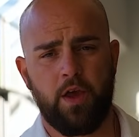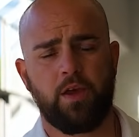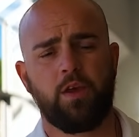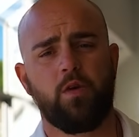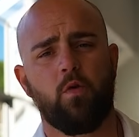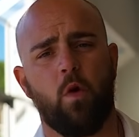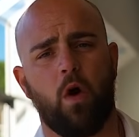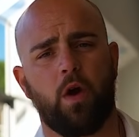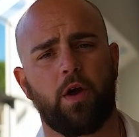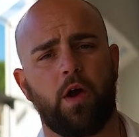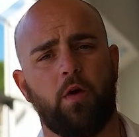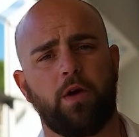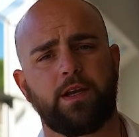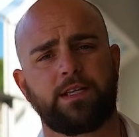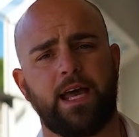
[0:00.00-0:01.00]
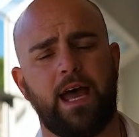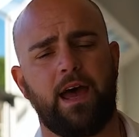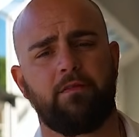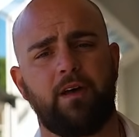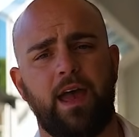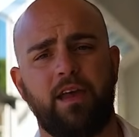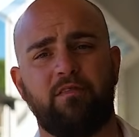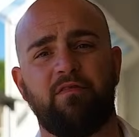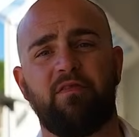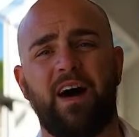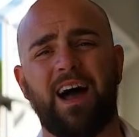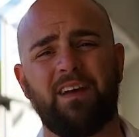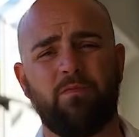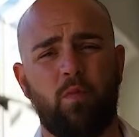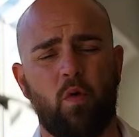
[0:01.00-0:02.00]
You are going to have a
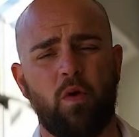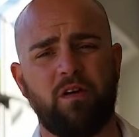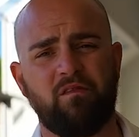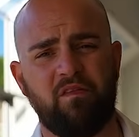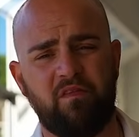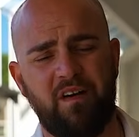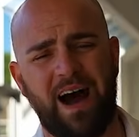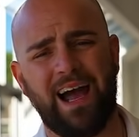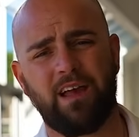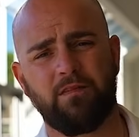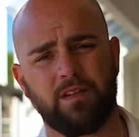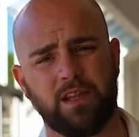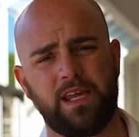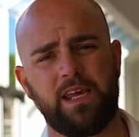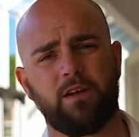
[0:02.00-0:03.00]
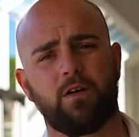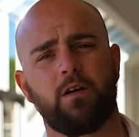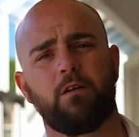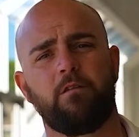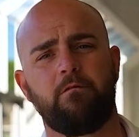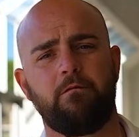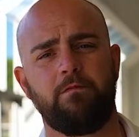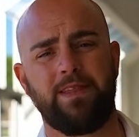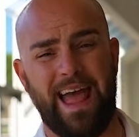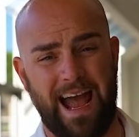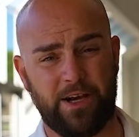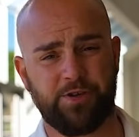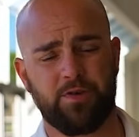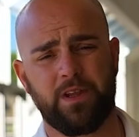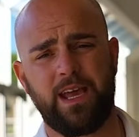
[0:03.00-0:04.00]
5.5 liter
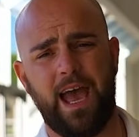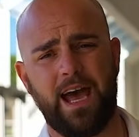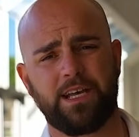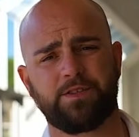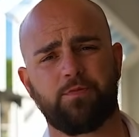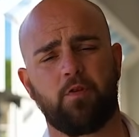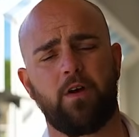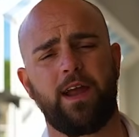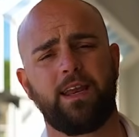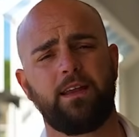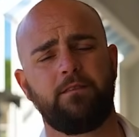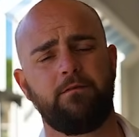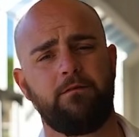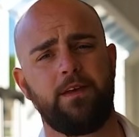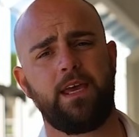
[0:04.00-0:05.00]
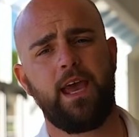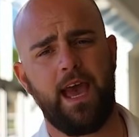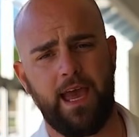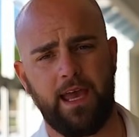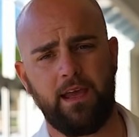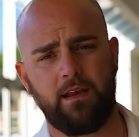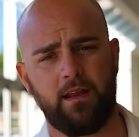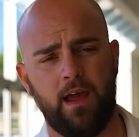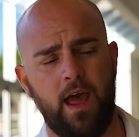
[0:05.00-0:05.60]
naturally aspirated V8